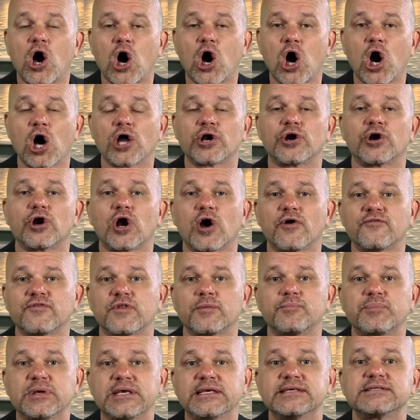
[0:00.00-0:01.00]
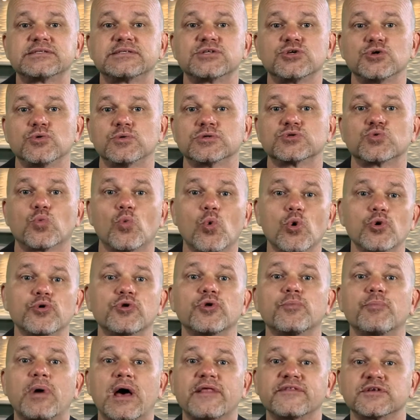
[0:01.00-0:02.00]
honor of the beast who was
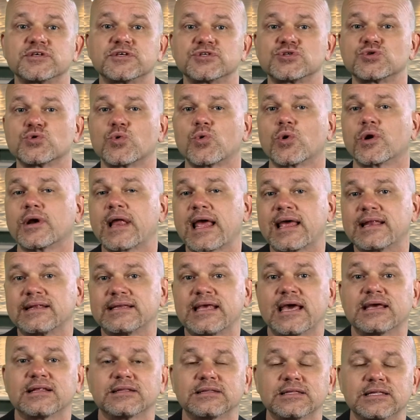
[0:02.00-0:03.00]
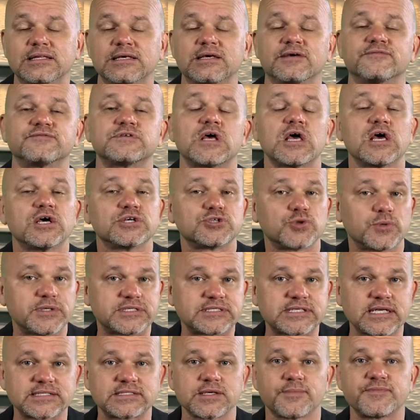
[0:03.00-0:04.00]
wounded by the sword and yet lives. So he
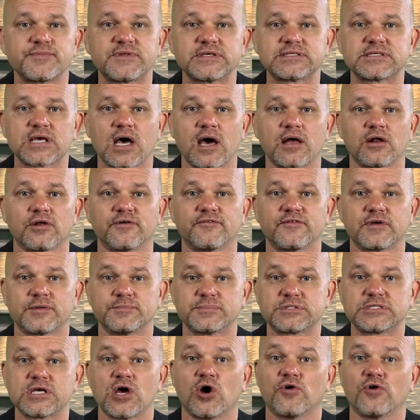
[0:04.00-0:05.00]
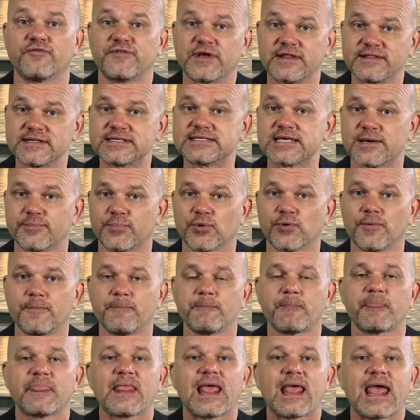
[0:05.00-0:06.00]
sets up this idol of himself in the temple,
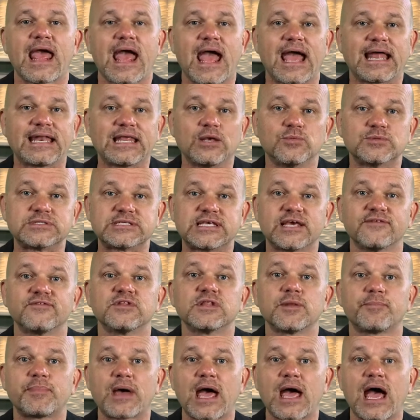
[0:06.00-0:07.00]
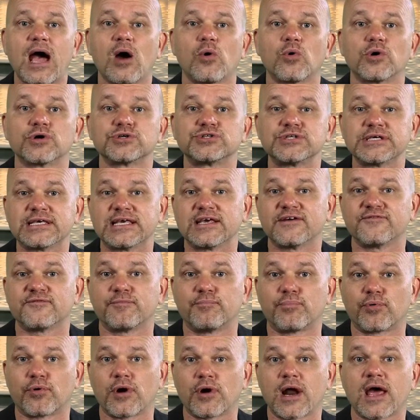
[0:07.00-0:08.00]
and he was given the power to
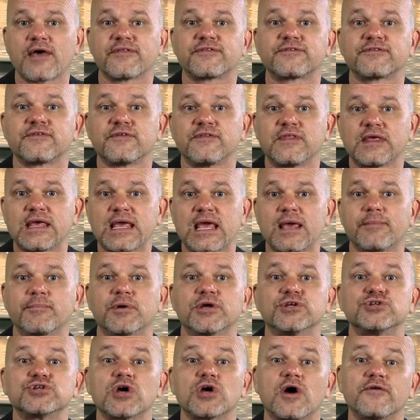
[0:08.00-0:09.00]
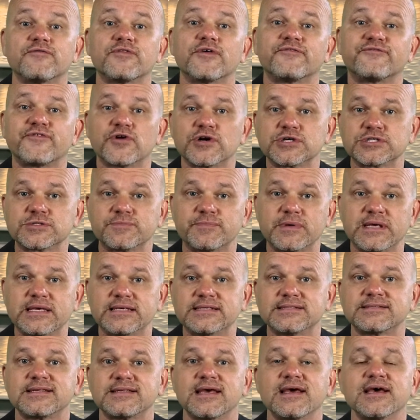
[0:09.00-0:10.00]
give breath to the image of the first
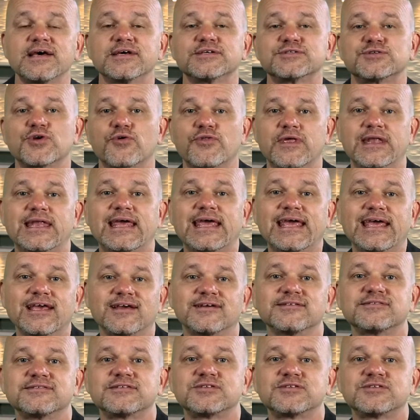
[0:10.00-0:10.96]
beast, so that it could